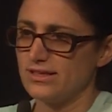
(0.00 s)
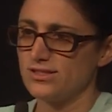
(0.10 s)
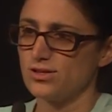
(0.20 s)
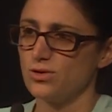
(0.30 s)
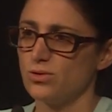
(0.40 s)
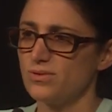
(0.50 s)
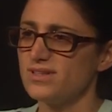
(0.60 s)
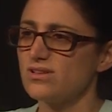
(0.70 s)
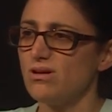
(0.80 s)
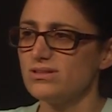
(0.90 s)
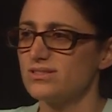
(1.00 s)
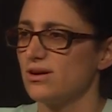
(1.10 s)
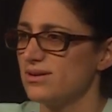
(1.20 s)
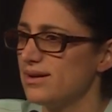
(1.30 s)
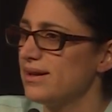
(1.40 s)
So this all
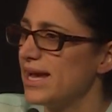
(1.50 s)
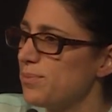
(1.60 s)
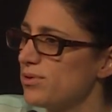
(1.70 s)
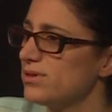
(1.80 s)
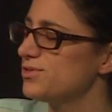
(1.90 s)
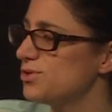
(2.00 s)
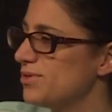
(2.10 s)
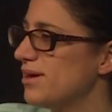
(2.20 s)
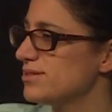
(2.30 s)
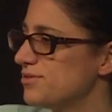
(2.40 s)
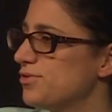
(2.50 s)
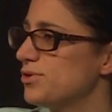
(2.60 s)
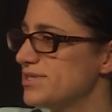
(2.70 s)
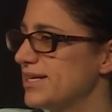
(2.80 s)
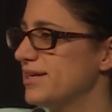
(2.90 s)
started in April of
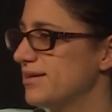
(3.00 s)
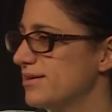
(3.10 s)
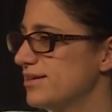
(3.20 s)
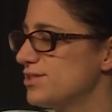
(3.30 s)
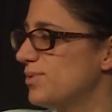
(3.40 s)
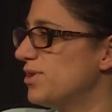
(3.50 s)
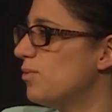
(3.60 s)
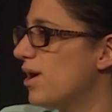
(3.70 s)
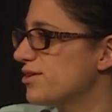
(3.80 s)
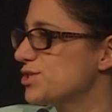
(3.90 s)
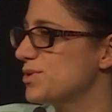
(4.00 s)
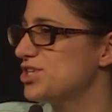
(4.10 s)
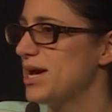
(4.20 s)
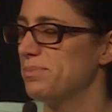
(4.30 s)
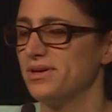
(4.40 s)
2014 is when the water
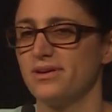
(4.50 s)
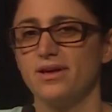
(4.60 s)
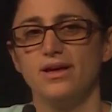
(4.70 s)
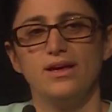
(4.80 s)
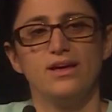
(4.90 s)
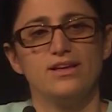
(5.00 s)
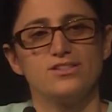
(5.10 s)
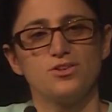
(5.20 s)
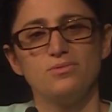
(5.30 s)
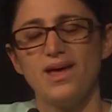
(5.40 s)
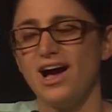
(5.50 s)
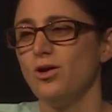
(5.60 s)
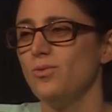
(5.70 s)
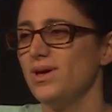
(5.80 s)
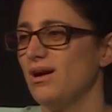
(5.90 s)
switch happened. So
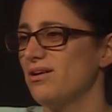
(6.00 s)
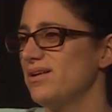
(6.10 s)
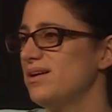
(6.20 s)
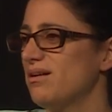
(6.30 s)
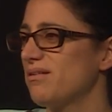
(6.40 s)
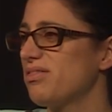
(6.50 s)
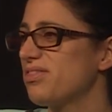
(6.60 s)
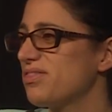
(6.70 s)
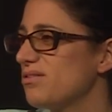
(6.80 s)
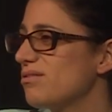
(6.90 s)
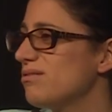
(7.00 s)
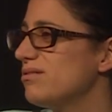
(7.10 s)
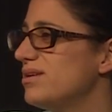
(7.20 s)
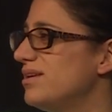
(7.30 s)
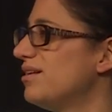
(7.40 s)
now we are in our
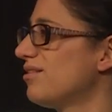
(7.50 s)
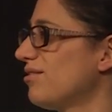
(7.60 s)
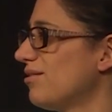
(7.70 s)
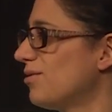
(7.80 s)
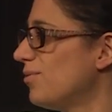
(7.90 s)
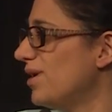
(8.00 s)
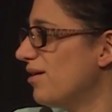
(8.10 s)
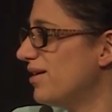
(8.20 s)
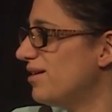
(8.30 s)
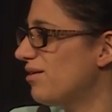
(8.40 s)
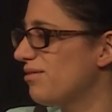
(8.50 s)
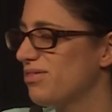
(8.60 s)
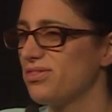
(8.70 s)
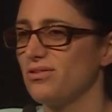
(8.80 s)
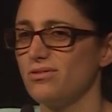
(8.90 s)
third year. We are in our
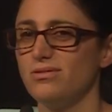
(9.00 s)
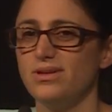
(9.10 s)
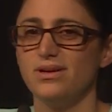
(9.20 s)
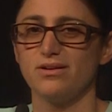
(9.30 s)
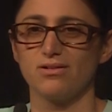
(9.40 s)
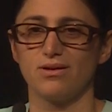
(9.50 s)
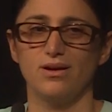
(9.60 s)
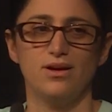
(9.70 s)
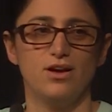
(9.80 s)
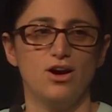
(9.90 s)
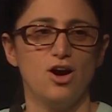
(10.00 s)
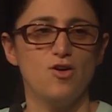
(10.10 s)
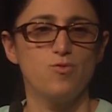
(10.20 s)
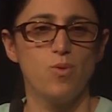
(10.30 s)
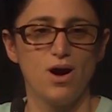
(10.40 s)
third year
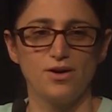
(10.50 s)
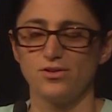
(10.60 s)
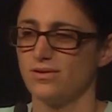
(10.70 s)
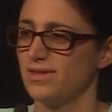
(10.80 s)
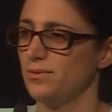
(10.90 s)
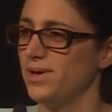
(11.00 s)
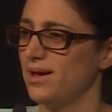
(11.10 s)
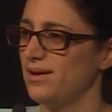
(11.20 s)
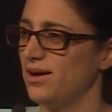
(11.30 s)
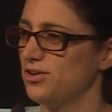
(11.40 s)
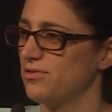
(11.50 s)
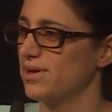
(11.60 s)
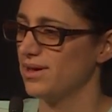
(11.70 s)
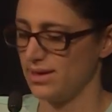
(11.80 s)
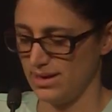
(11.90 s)
of water that we cannot
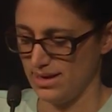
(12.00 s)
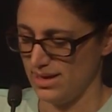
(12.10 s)
drink.